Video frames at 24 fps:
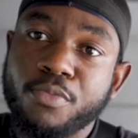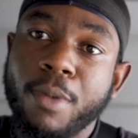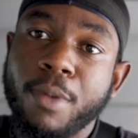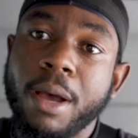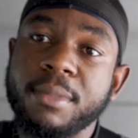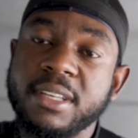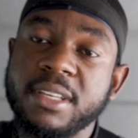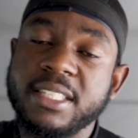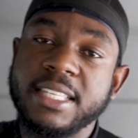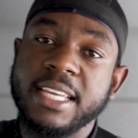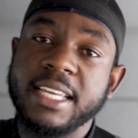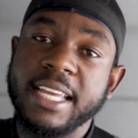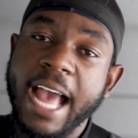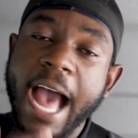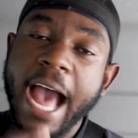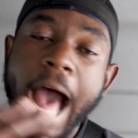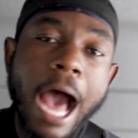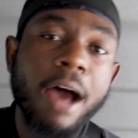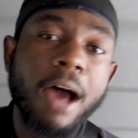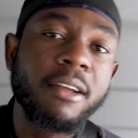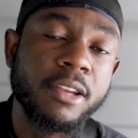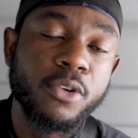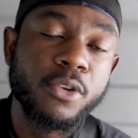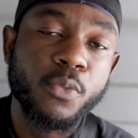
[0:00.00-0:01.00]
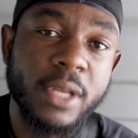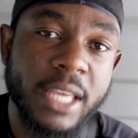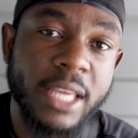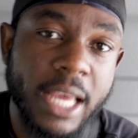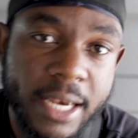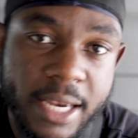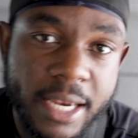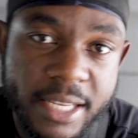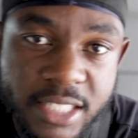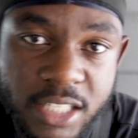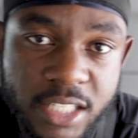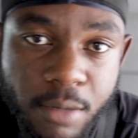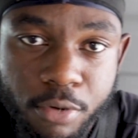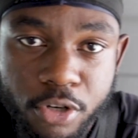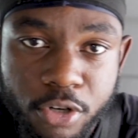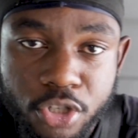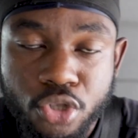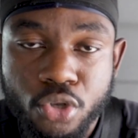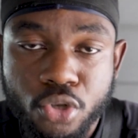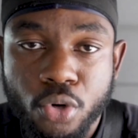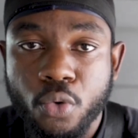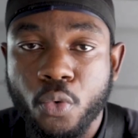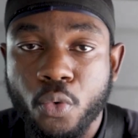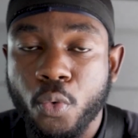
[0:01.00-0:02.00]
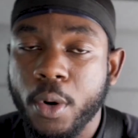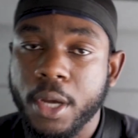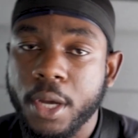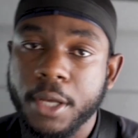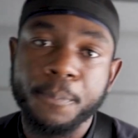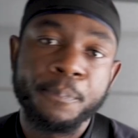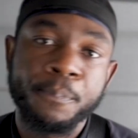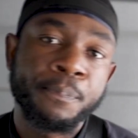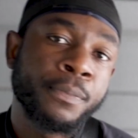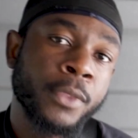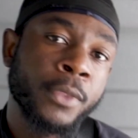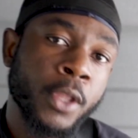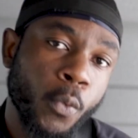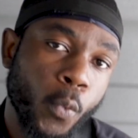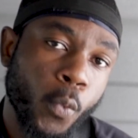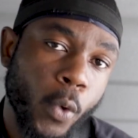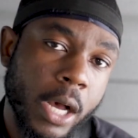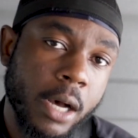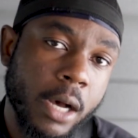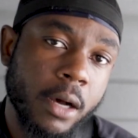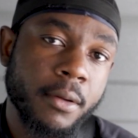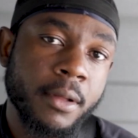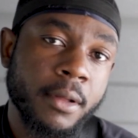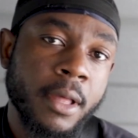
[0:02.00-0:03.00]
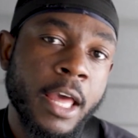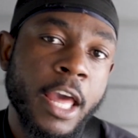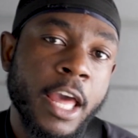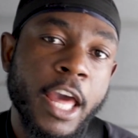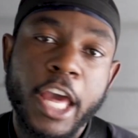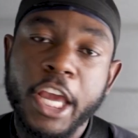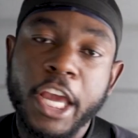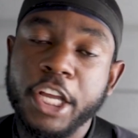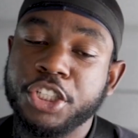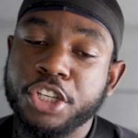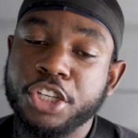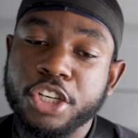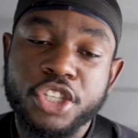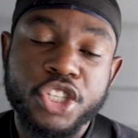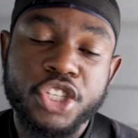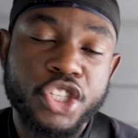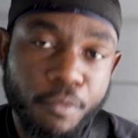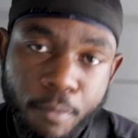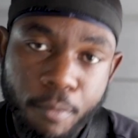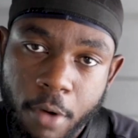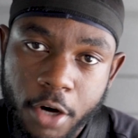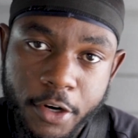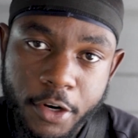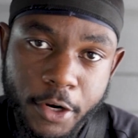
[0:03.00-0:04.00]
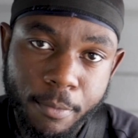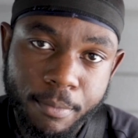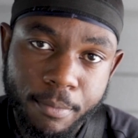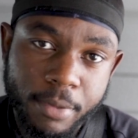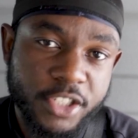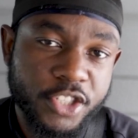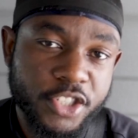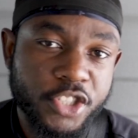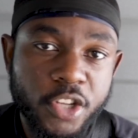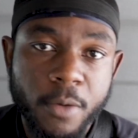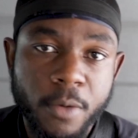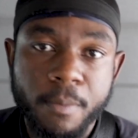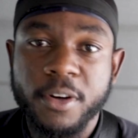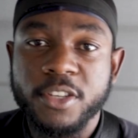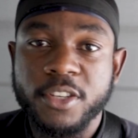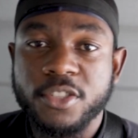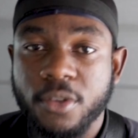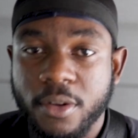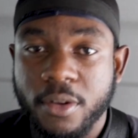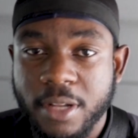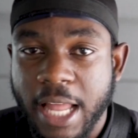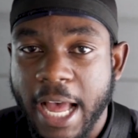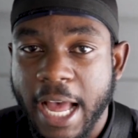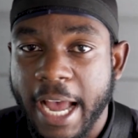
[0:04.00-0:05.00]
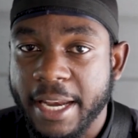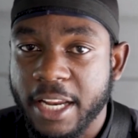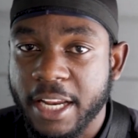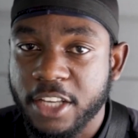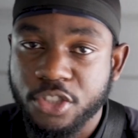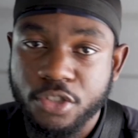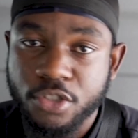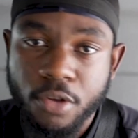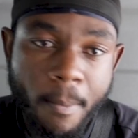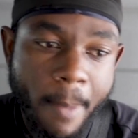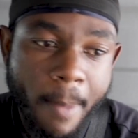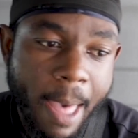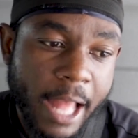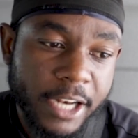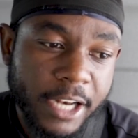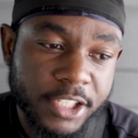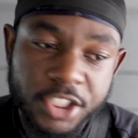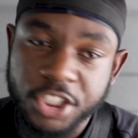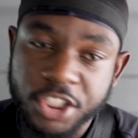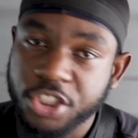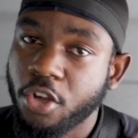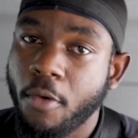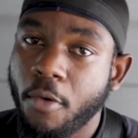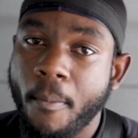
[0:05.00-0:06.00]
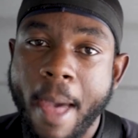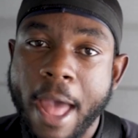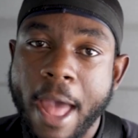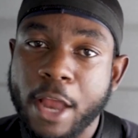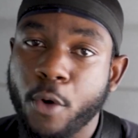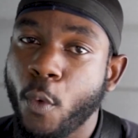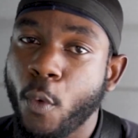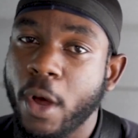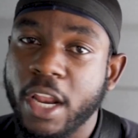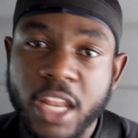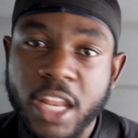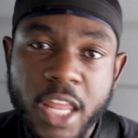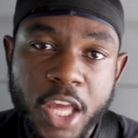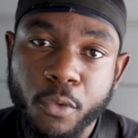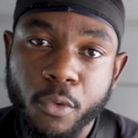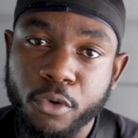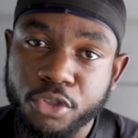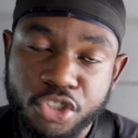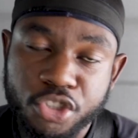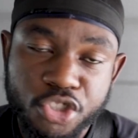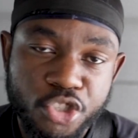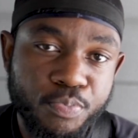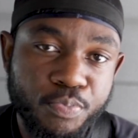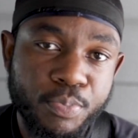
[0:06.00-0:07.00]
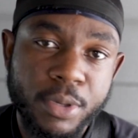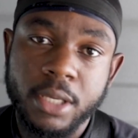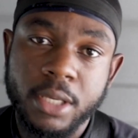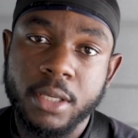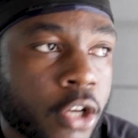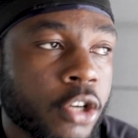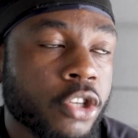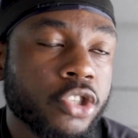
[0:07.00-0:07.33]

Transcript: You might be saying, how did we get this number so quick? Well, it's just small numbers. Numbers don't lie. There's no magic. It don't matter what language you speak.